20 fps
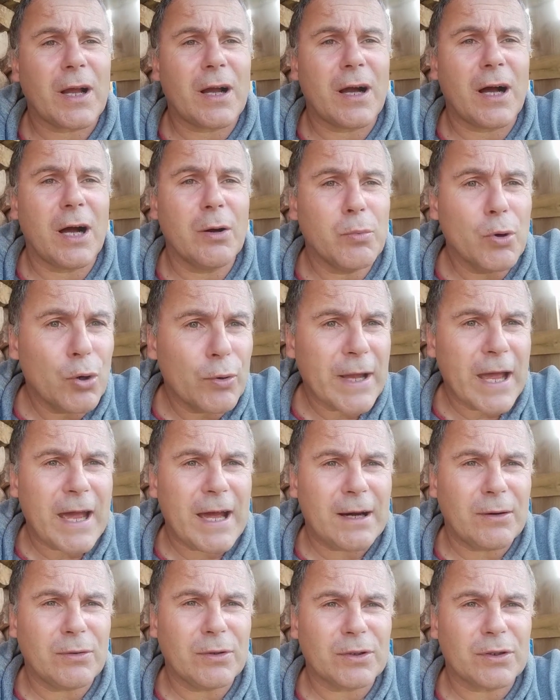I will get
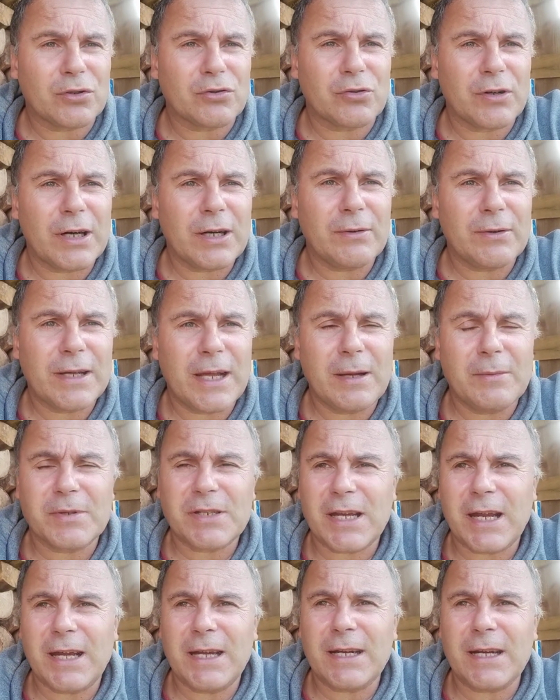out on the trail. I keep
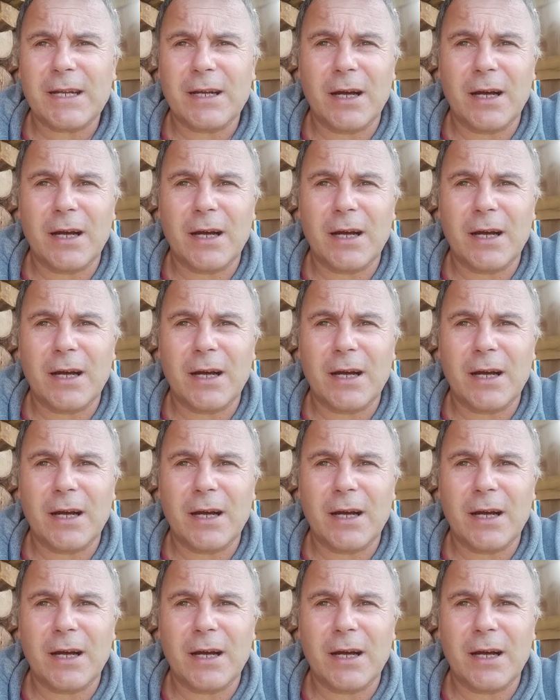saying it.